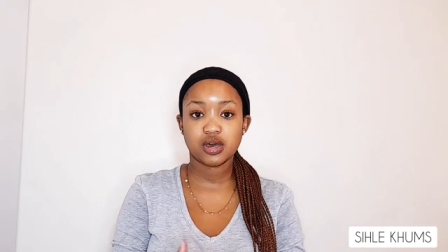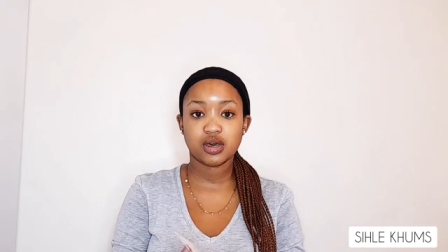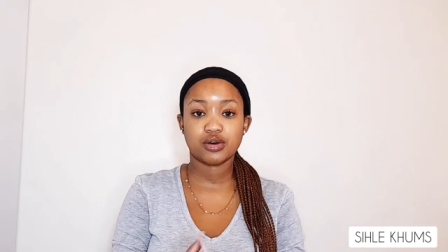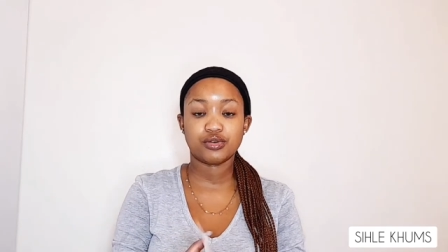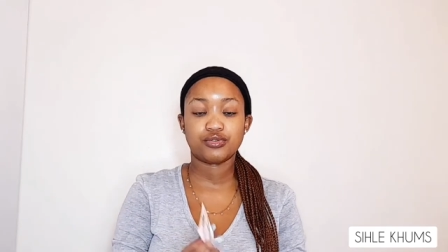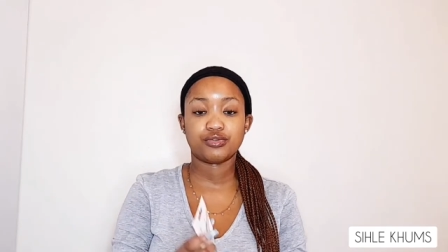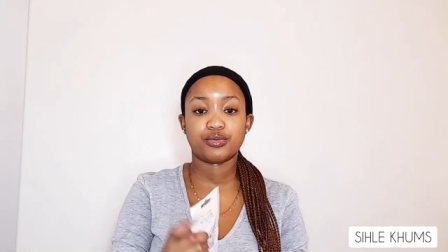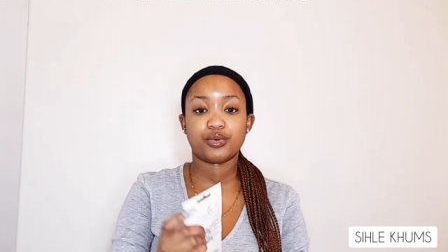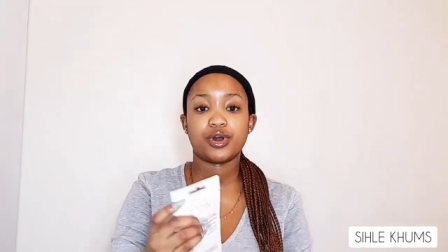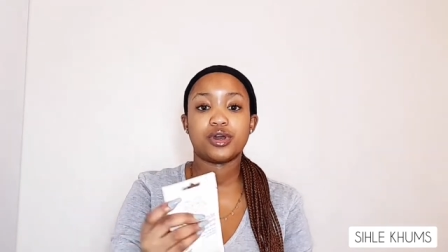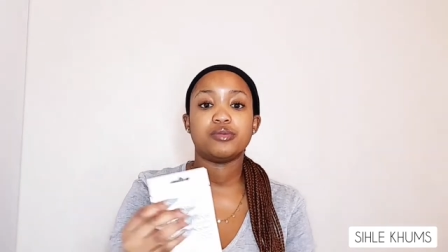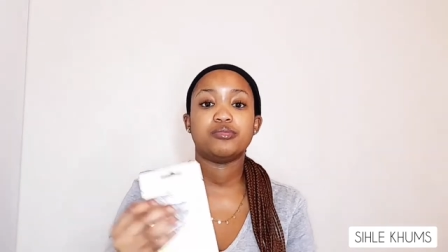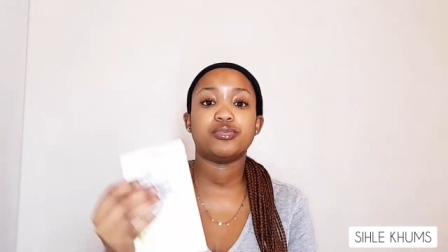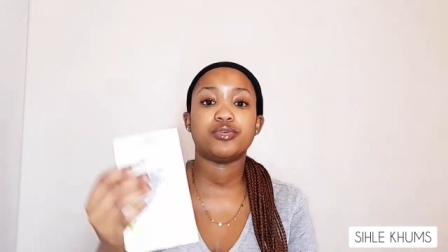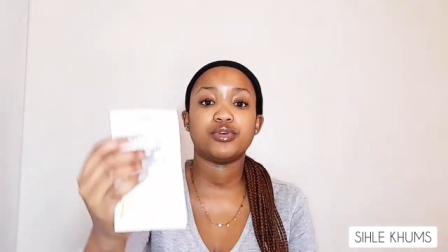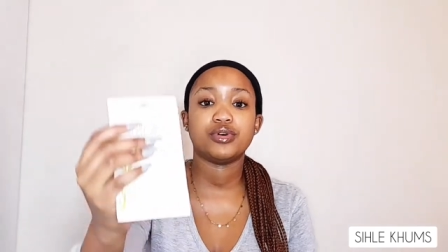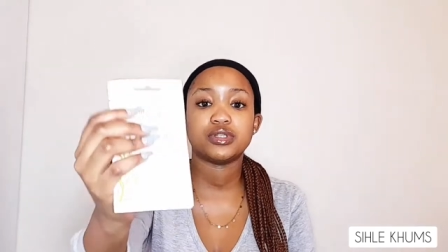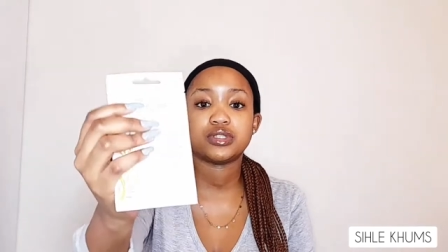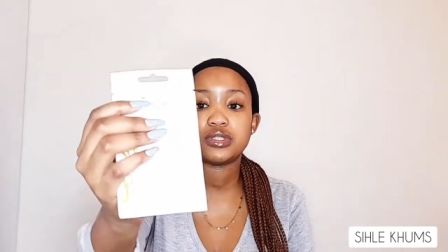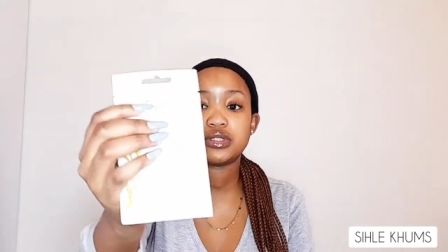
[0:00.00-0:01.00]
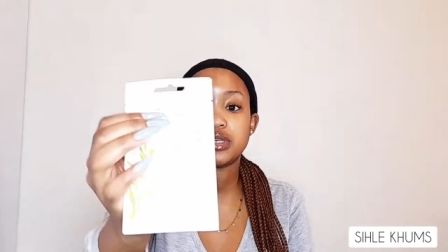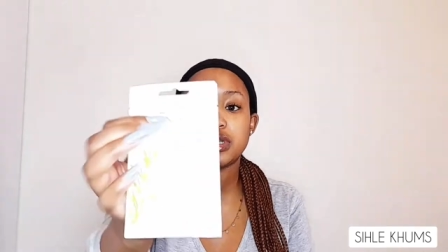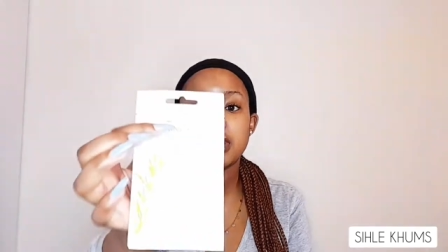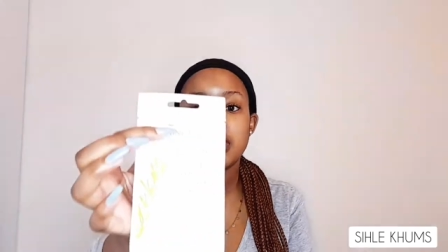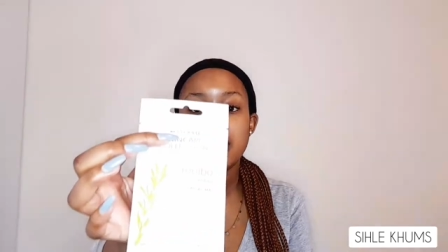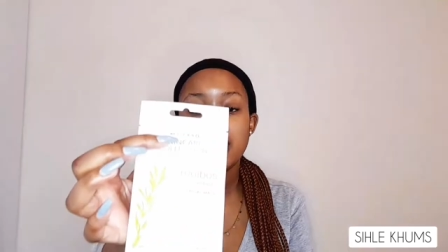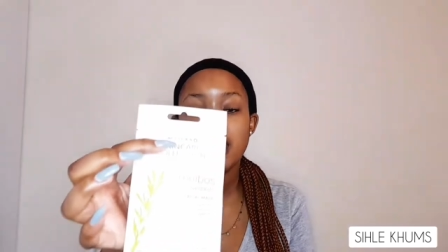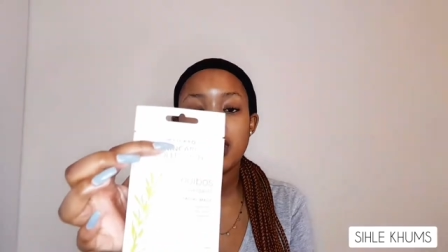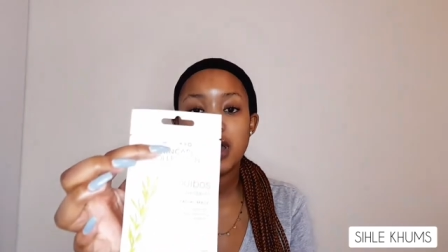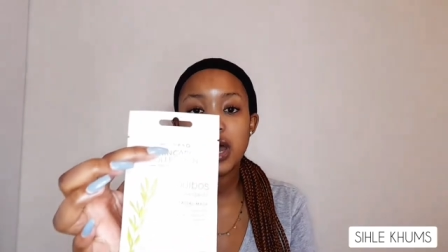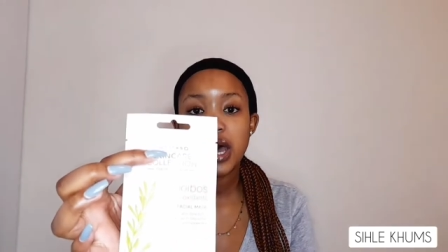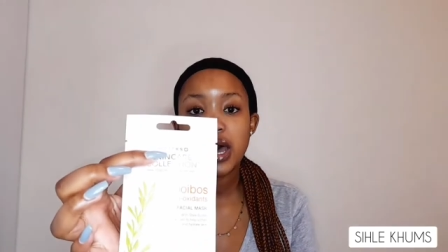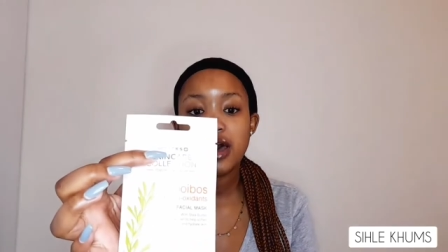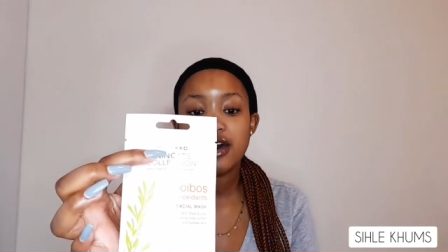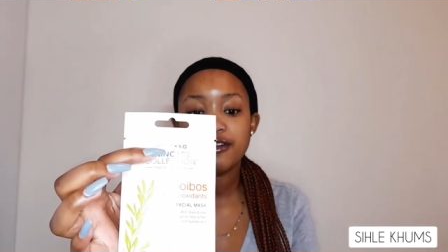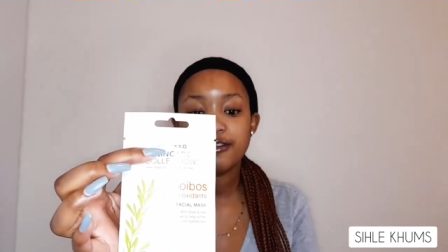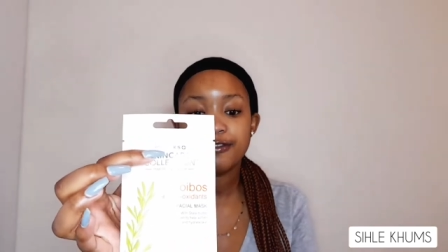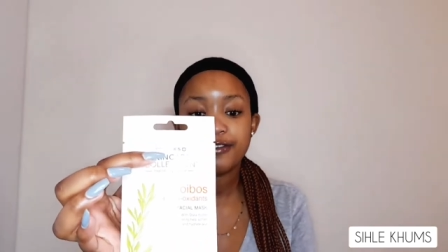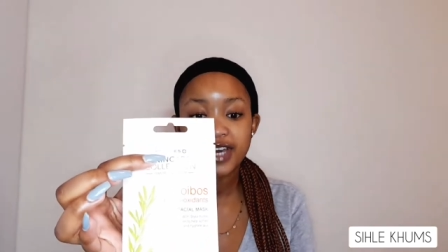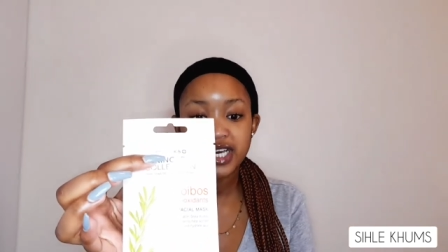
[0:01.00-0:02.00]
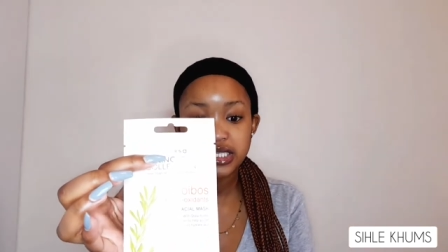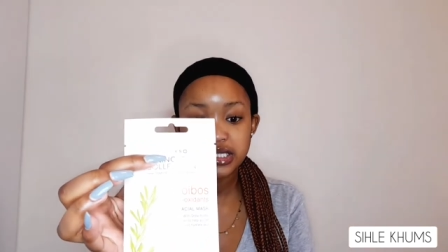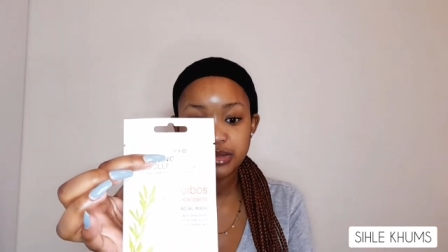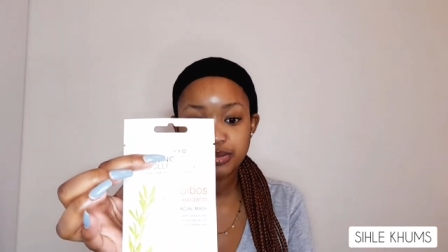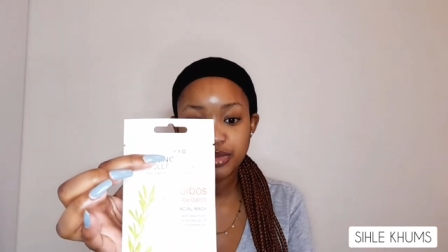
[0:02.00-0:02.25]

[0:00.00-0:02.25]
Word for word: a Roy face